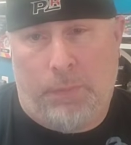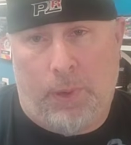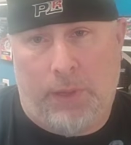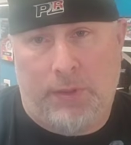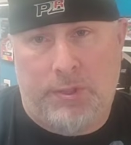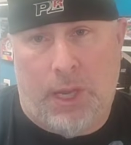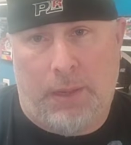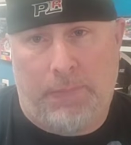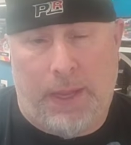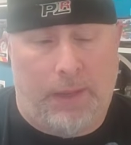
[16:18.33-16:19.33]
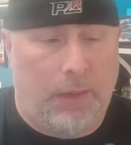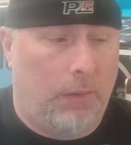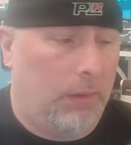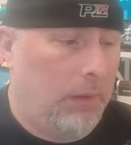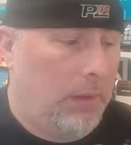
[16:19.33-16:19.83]
bring the shine back
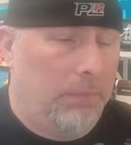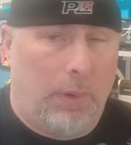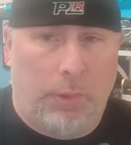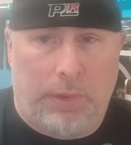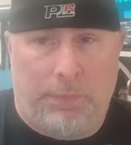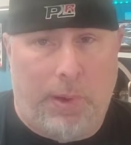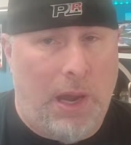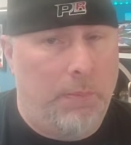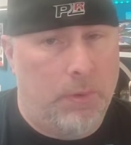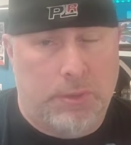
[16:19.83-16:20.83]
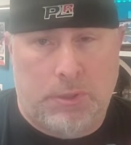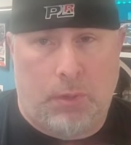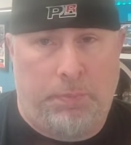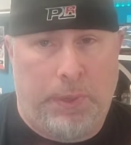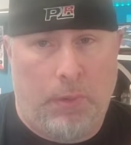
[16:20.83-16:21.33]
out. But with the primer, just
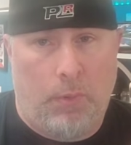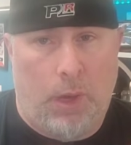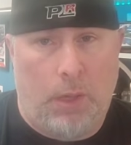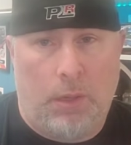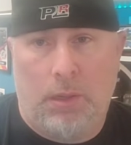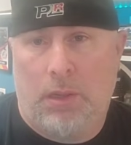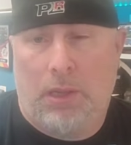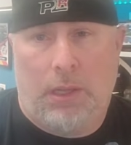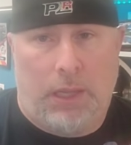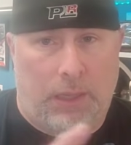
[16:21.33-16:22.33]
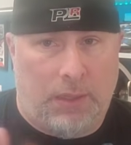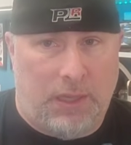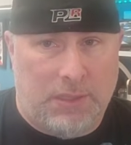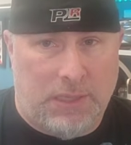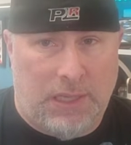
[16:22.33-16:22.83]
go pure water. It
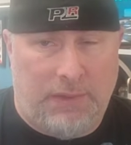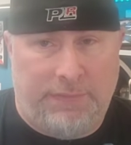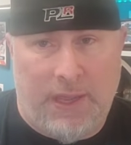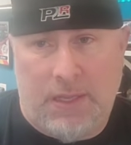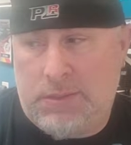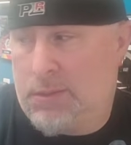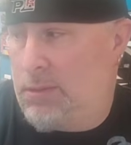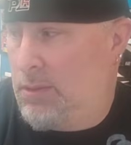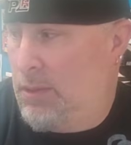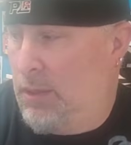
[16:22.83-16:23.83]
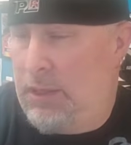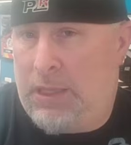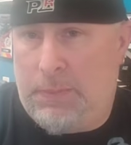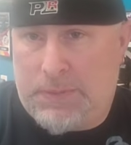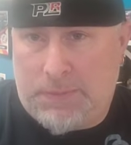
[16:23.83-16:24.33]
cuts a lot faster,
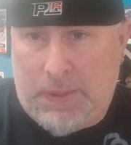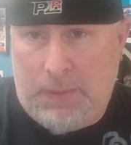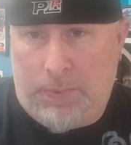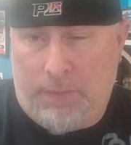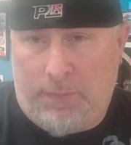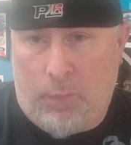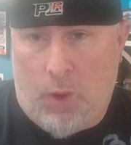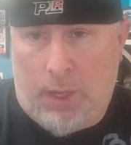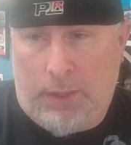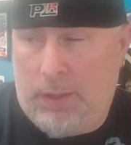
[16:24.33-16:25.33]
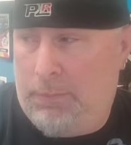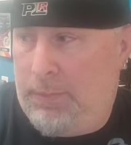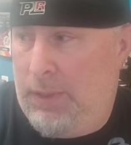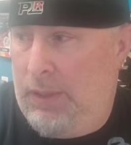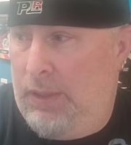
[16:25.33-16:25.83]
keeps the paper from wadding up,
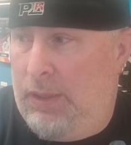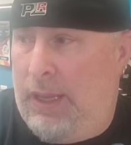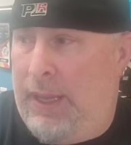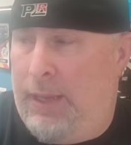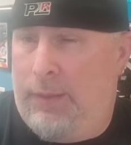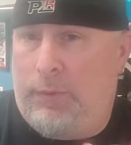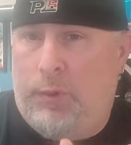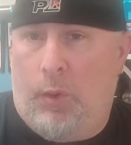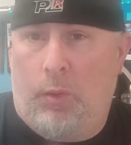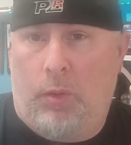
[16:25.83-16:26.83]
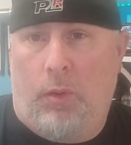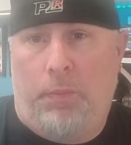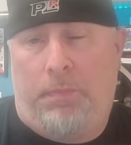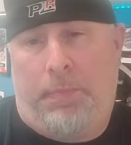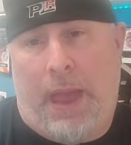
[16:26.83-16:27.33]
and don't
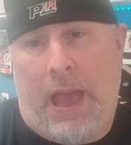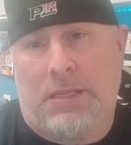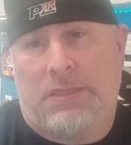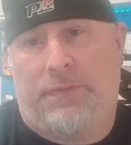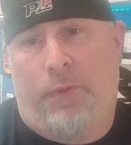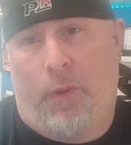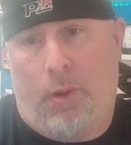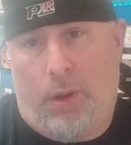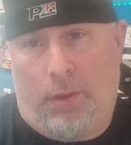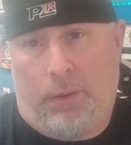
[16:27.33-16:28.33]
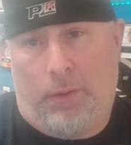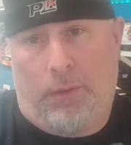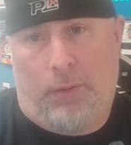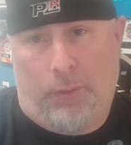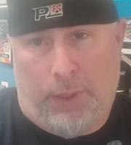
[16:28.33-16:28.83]
go past 400
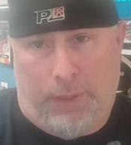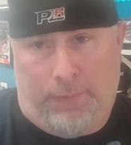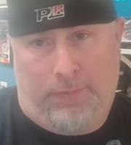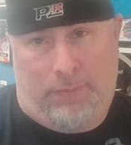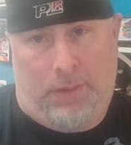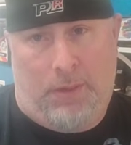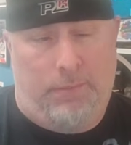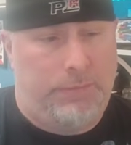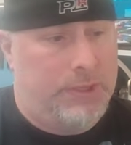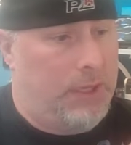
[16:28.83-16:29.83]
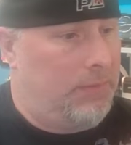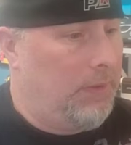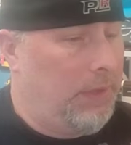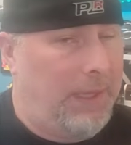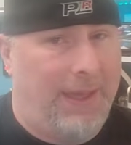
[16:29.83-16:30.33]
grit.
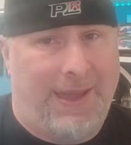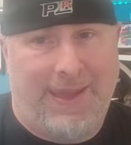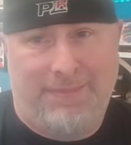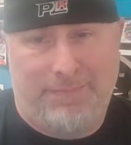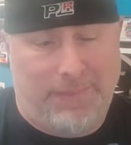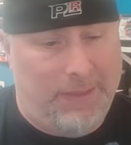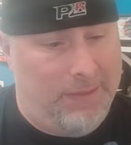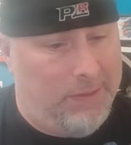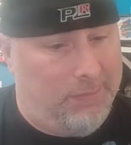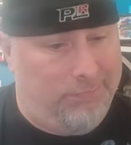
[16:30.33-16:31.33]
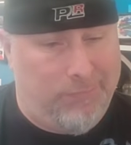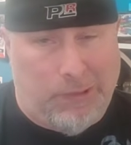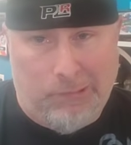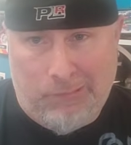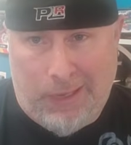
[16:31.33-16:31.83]
Generally, I'm in the
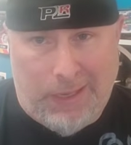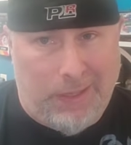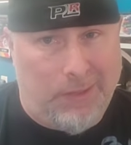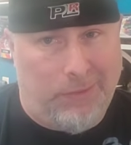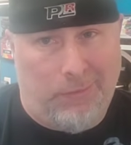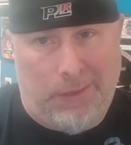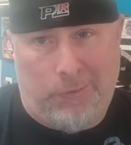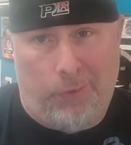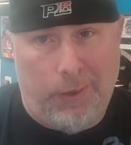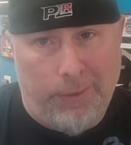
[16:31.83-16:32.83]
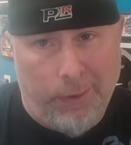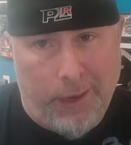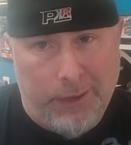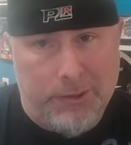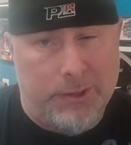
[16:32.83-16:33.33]
280 to 320
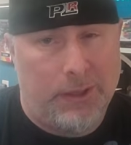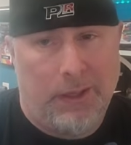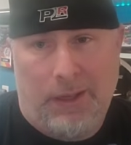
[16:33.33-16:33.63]
range.